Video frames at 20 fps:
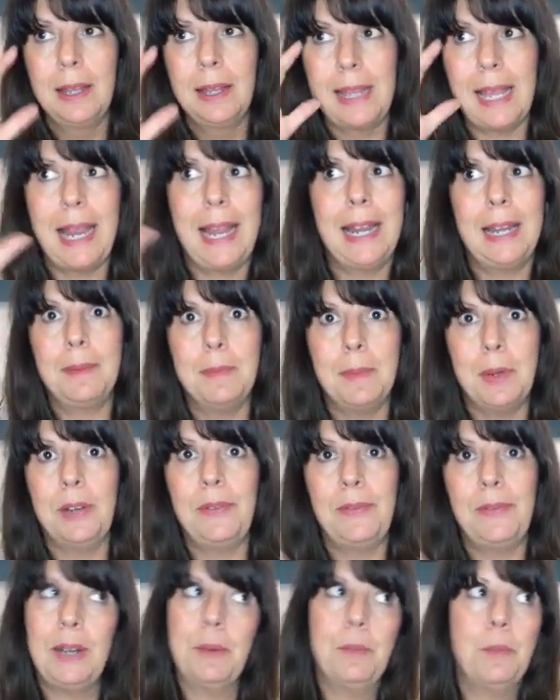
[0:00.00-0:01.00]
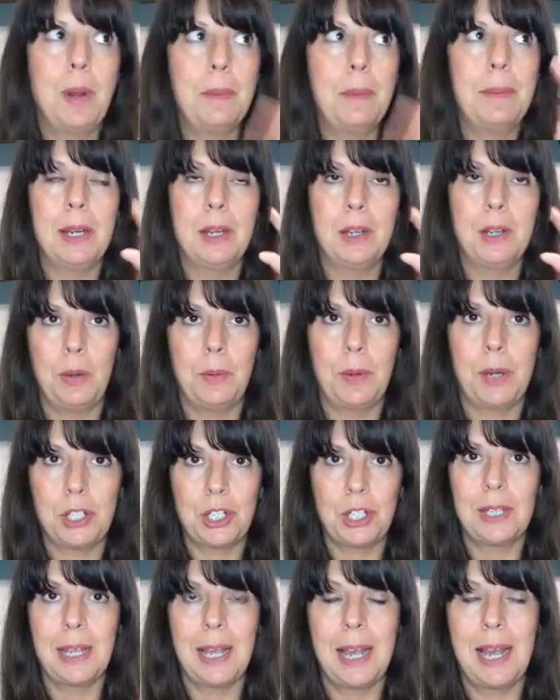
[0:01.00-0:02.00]
the head movie and 1 minute you're
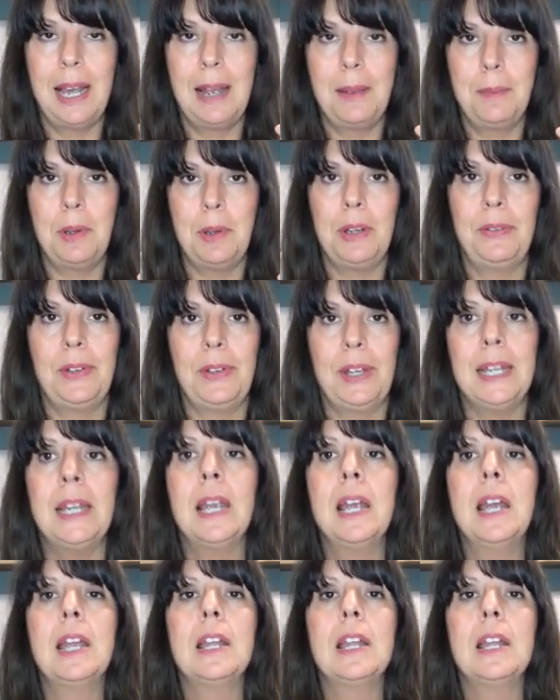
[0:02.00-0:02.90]
watching the heart movie,